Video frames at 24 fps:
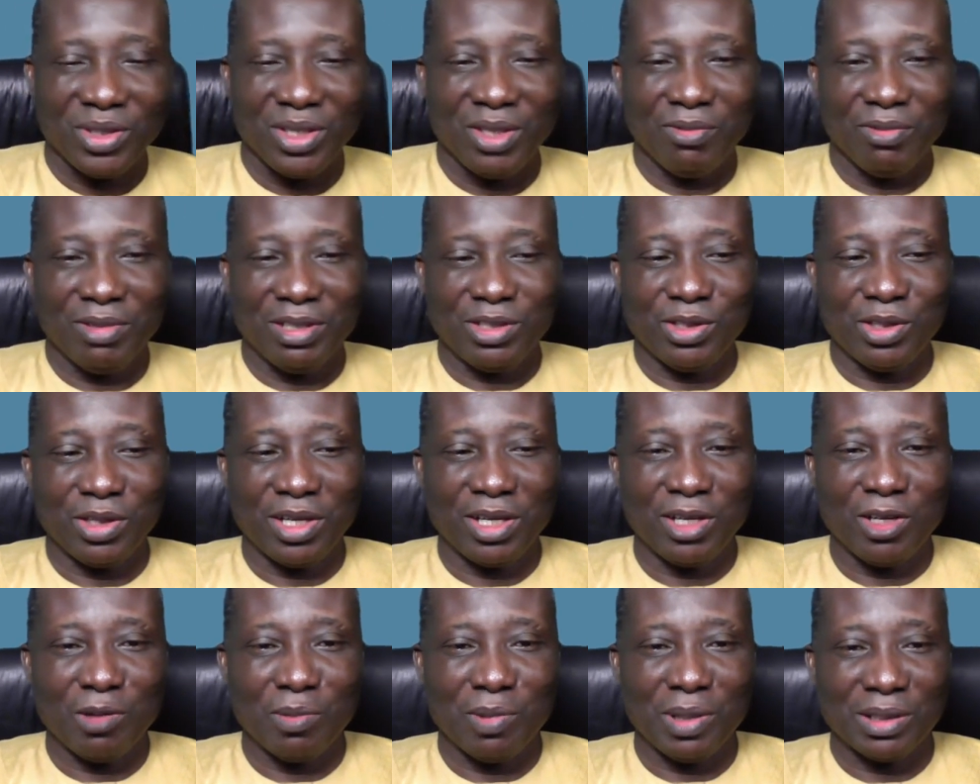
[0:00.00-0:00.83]
We're talking
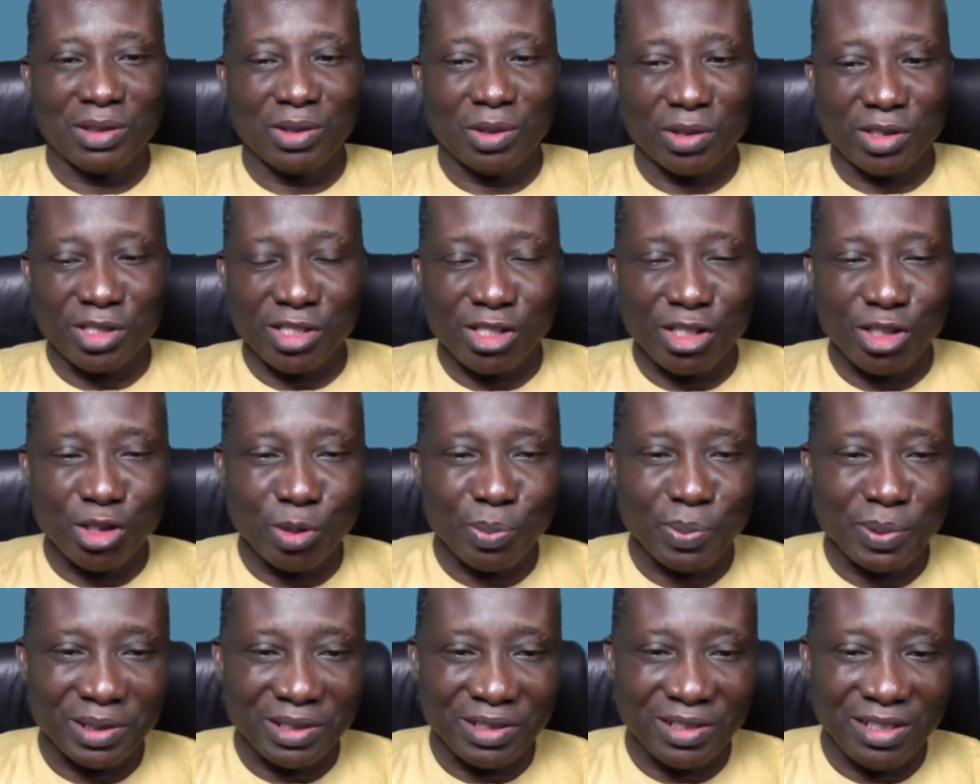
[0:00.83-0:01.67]
about
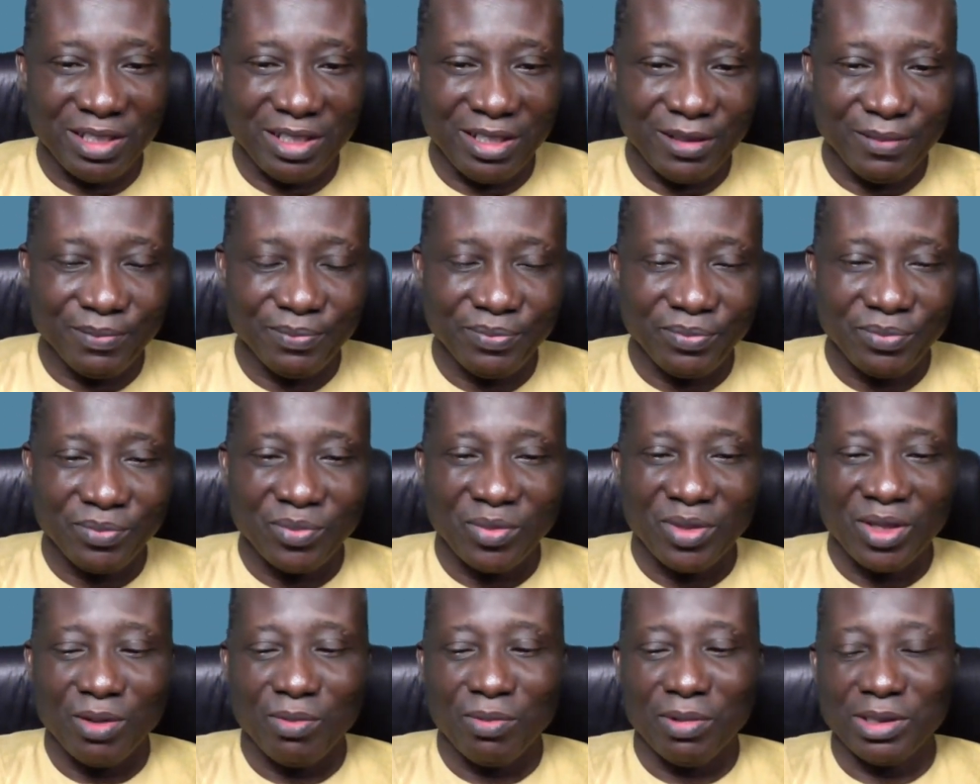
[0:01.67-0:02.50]
osteopathy.
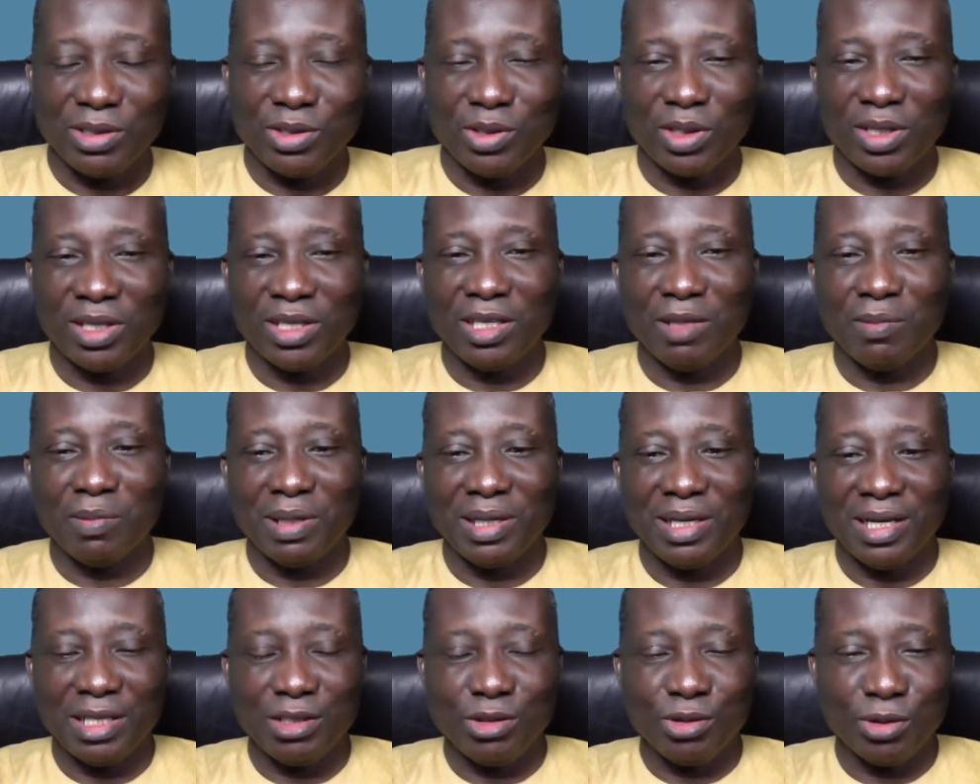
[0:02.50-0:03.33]
We're talking about
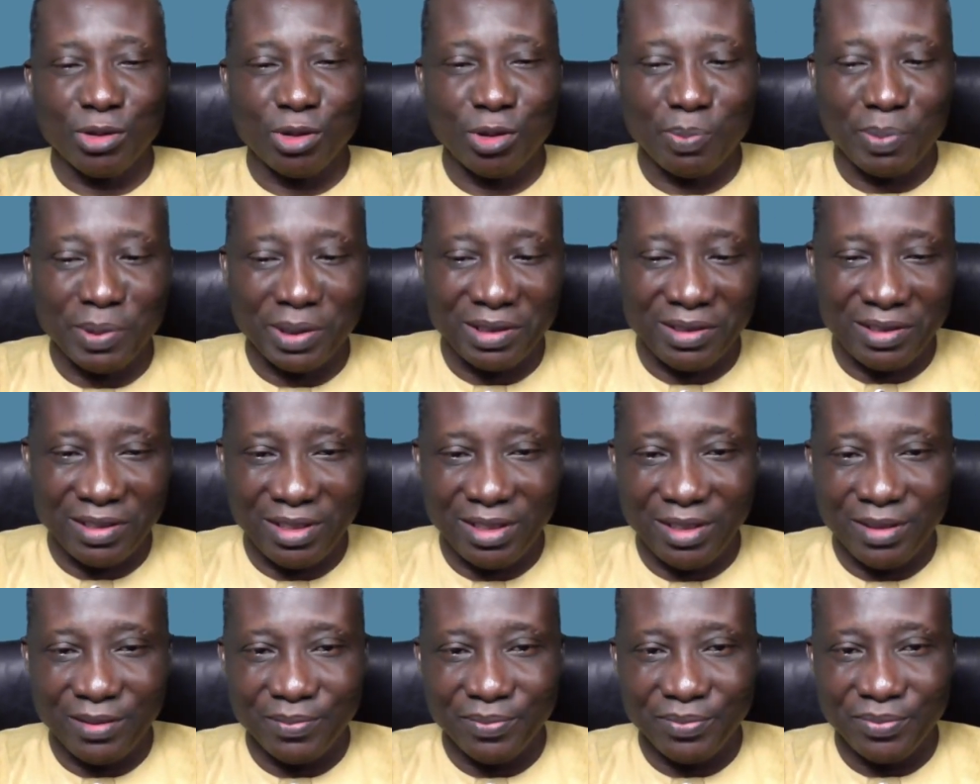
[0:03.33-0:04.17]
naturopathy.